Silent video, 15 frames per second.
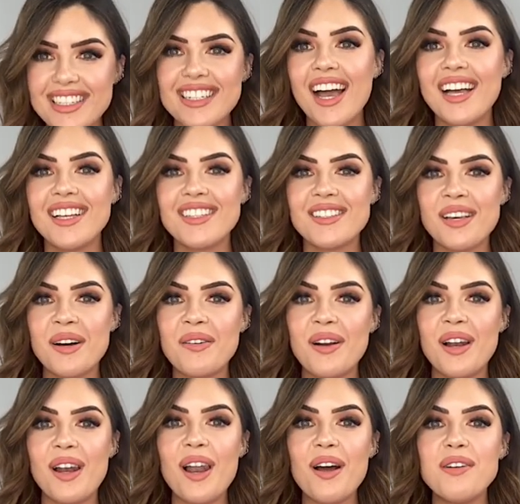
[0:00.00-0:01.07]
Yeah, so
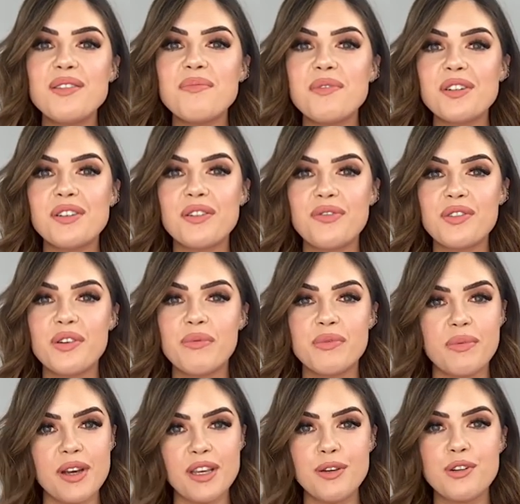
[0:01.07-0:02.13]
loads more stuff to come
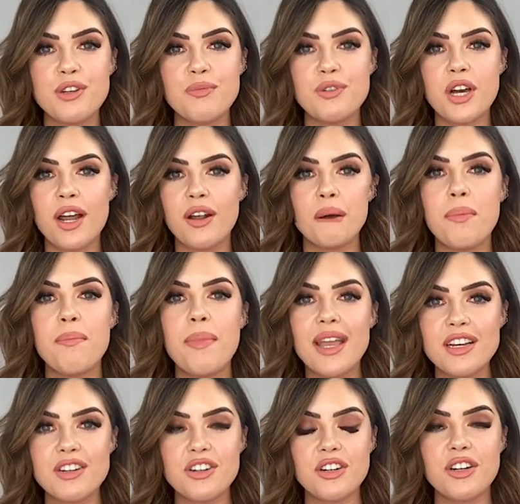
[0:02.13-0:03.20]
to my YouTube channel.
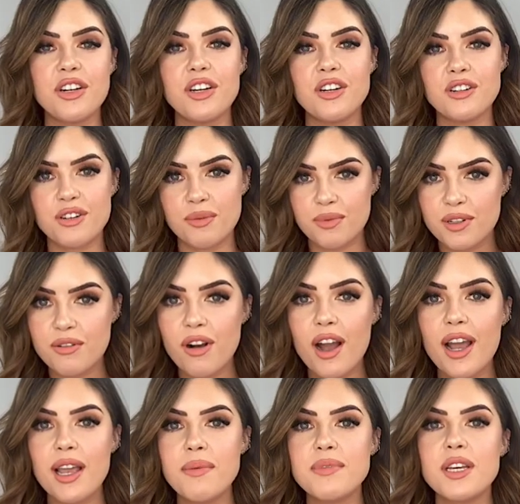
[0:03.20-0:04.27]
Make sure you're
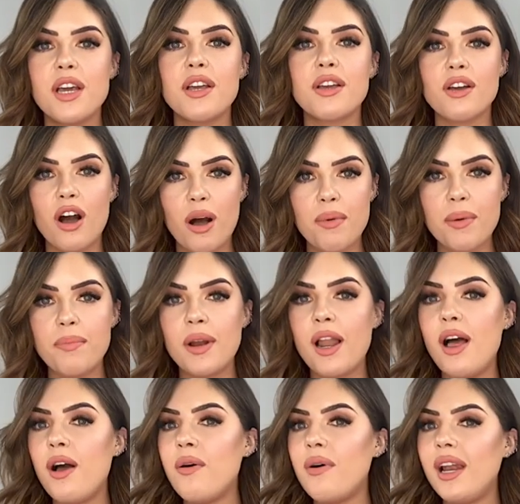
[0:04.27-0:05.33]
subscribed, comment
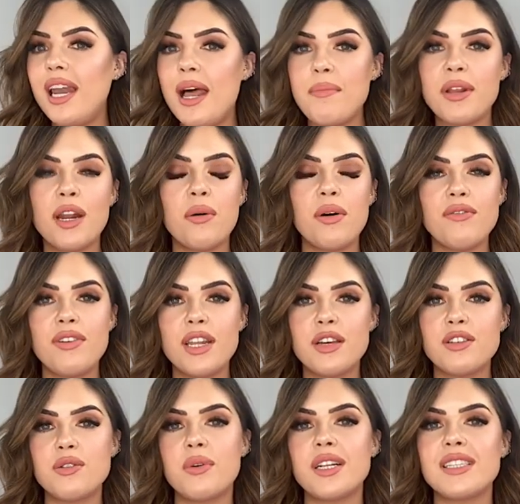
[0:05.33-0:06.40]
below, let me know what
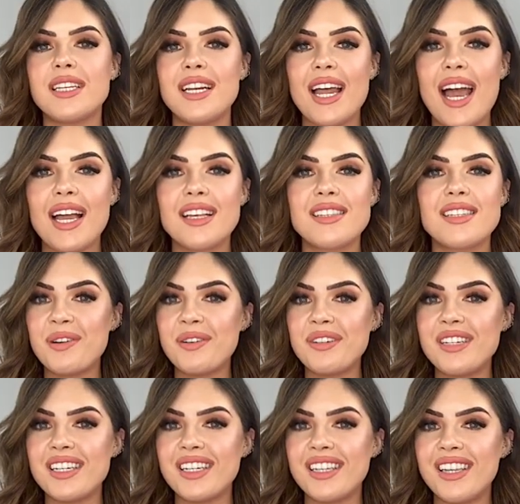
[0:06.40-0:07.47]
videos you want to see next.
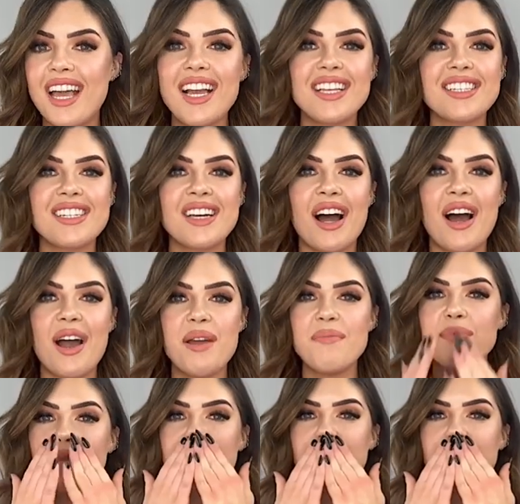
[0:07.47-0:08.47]
Until next time.